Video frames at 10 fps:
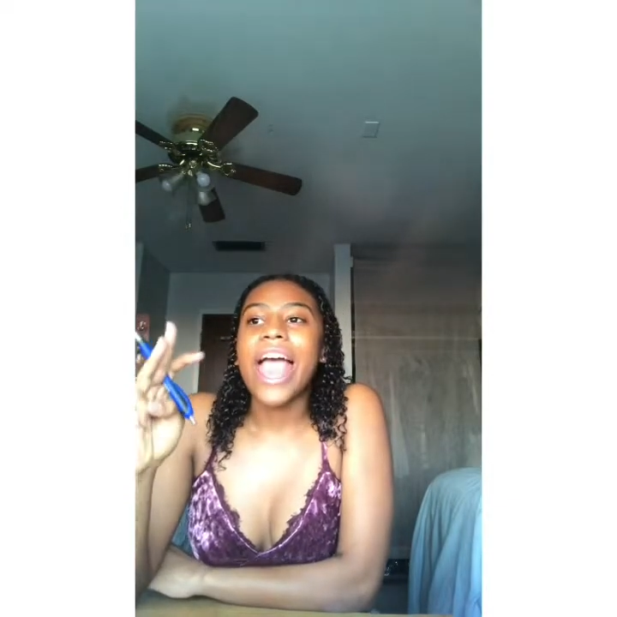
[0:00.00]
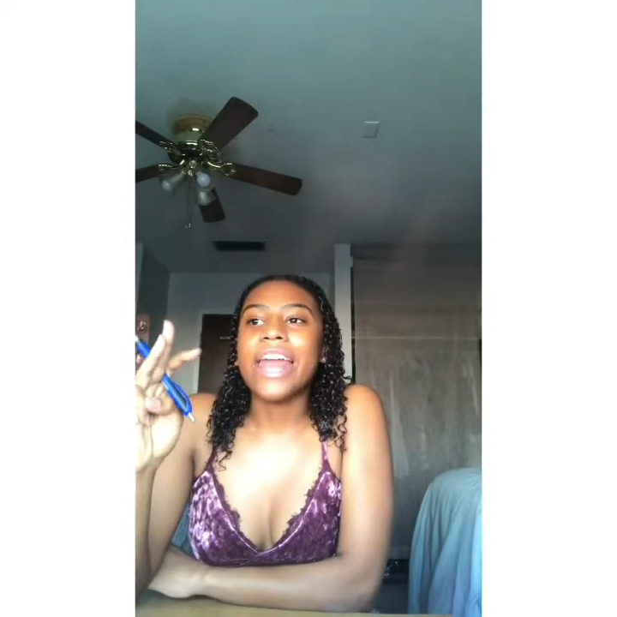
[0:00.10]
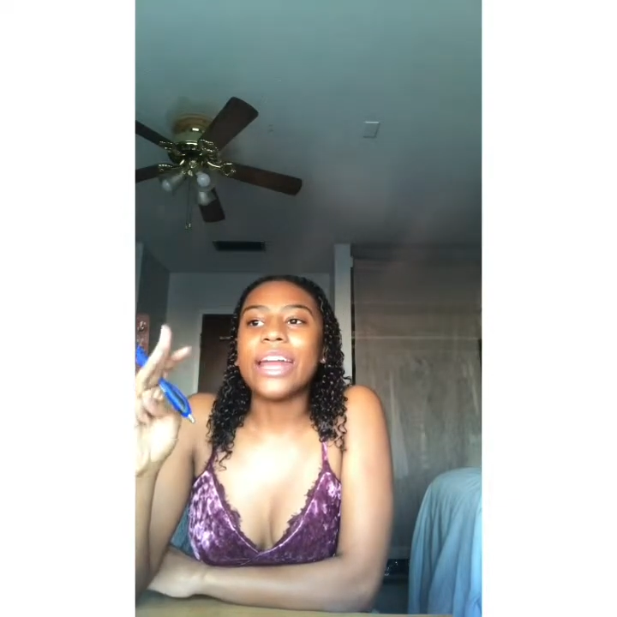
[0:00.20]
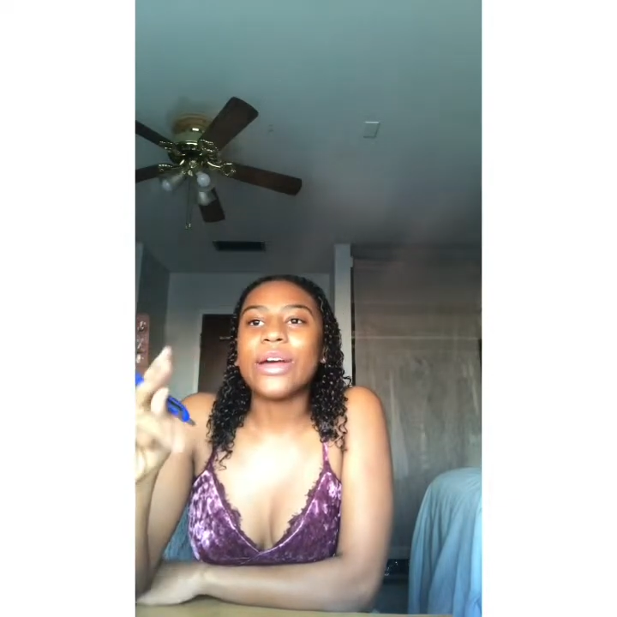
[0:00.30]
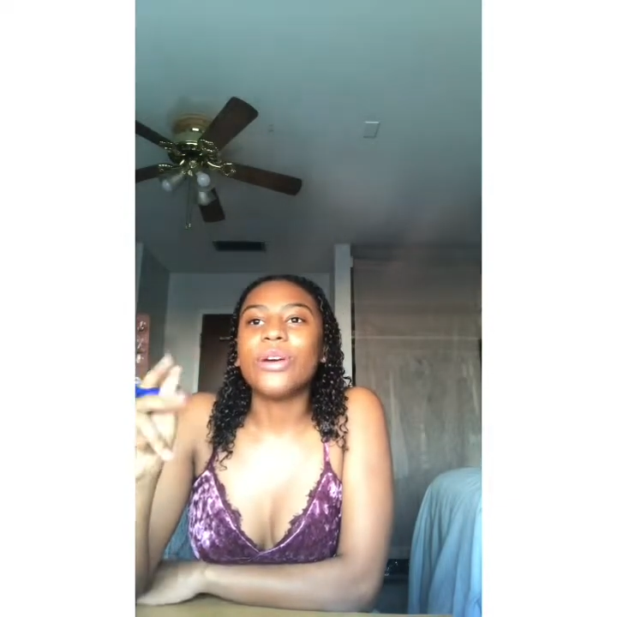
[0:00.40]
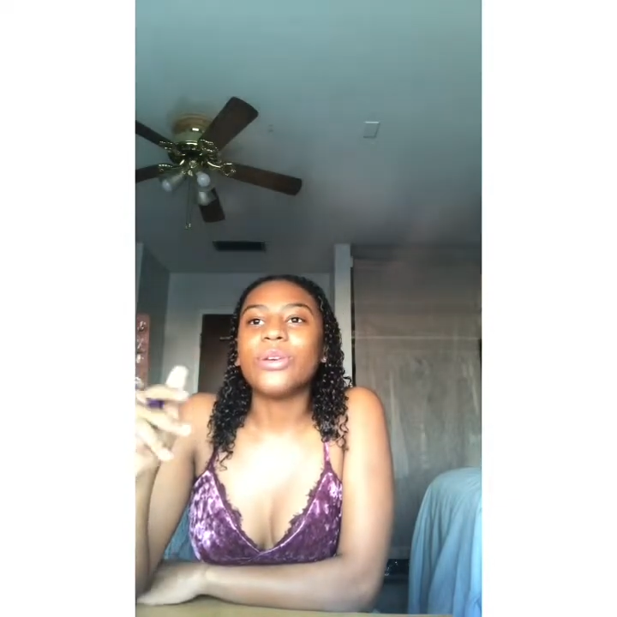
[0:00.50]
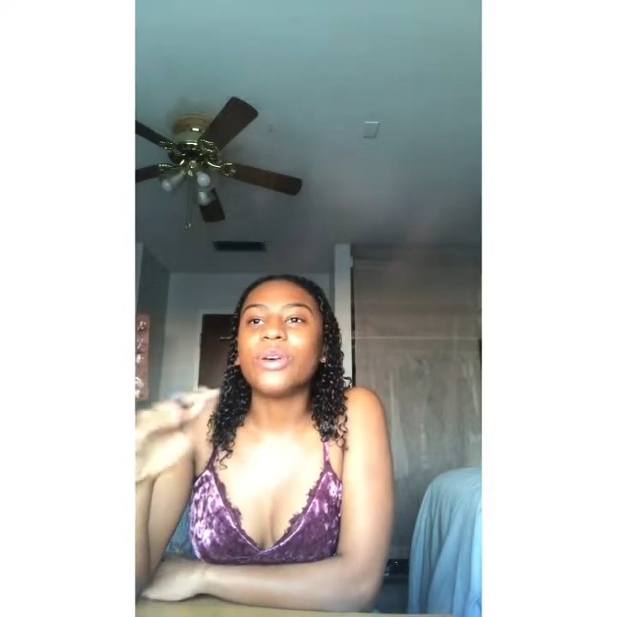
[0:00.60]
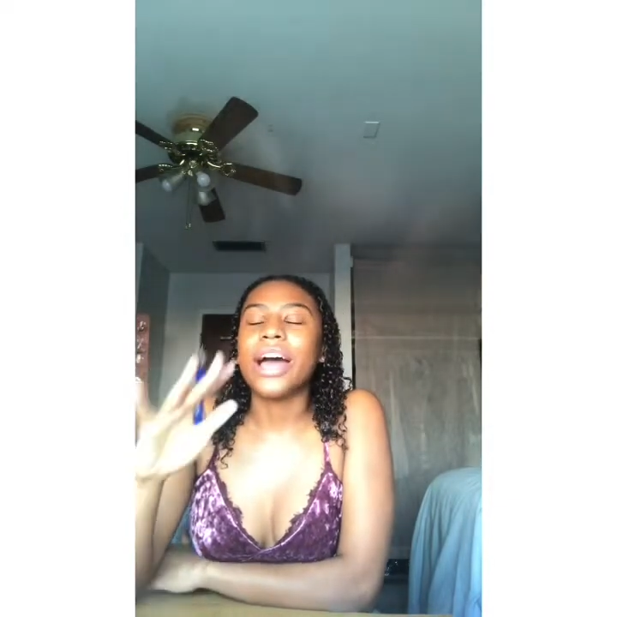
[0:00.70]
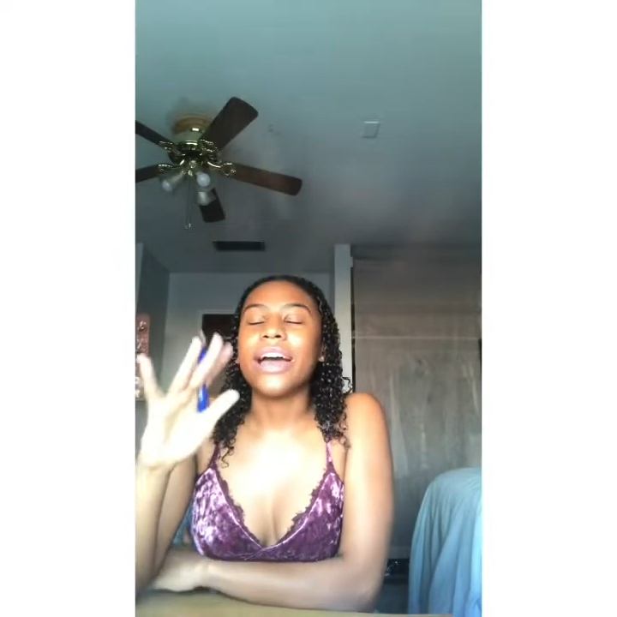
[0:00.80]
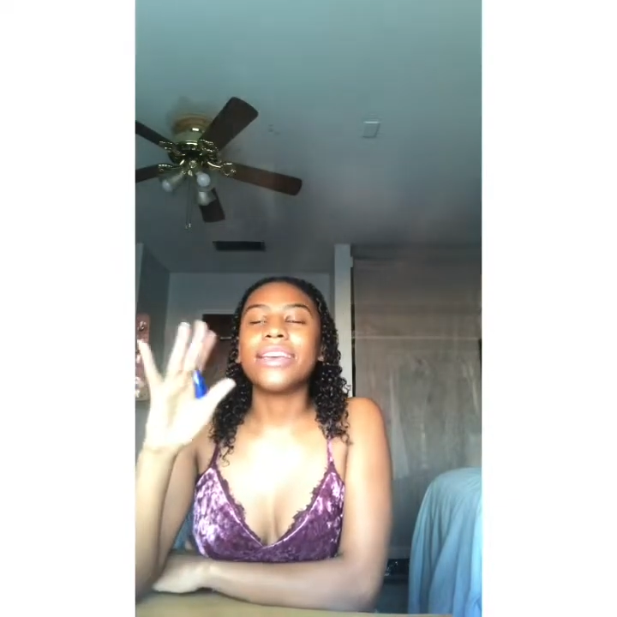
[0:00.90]
And I know you
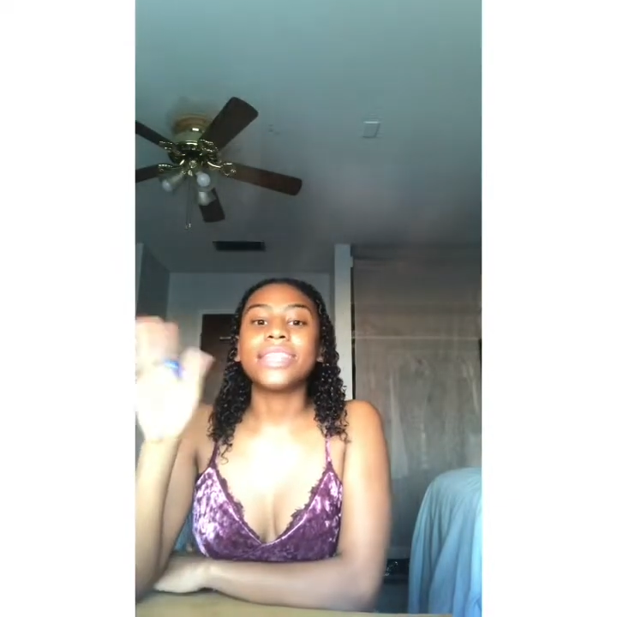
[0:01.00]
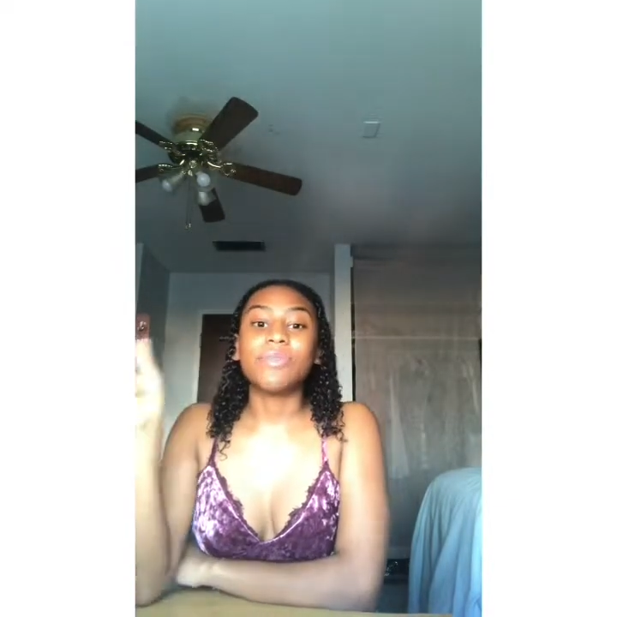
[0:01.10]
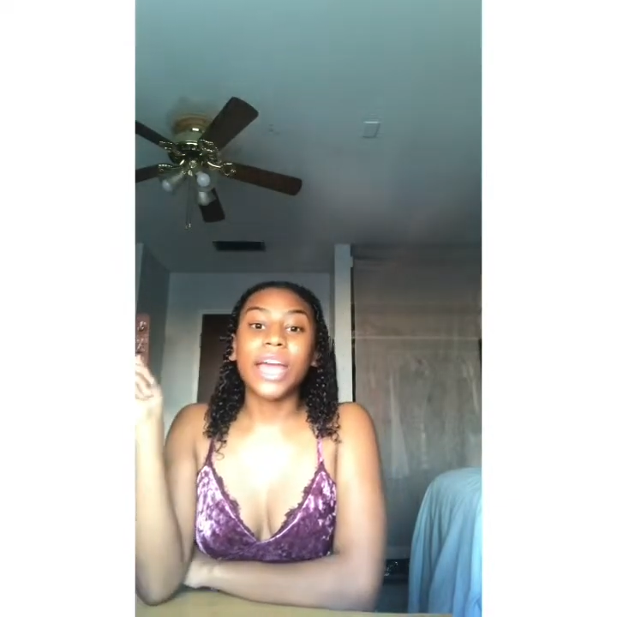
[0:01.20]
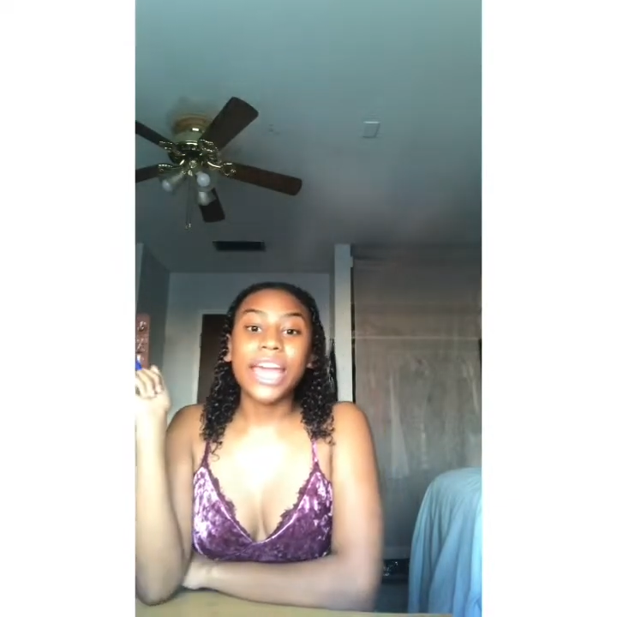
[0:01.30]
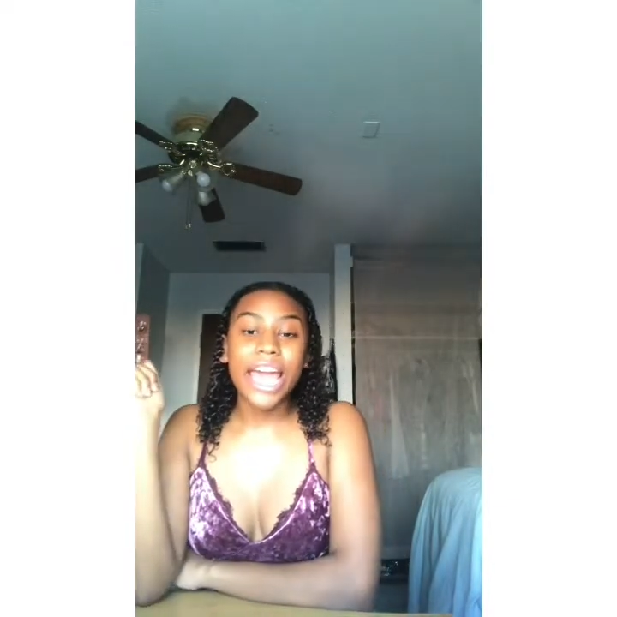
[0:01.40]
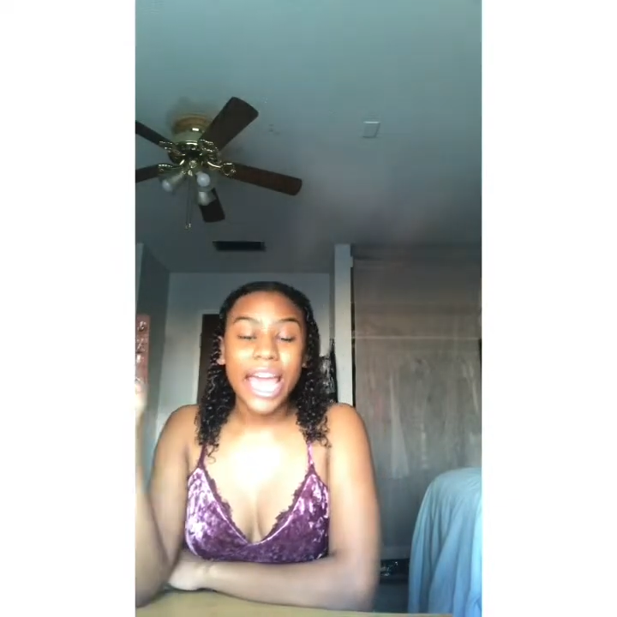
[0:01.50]
guys might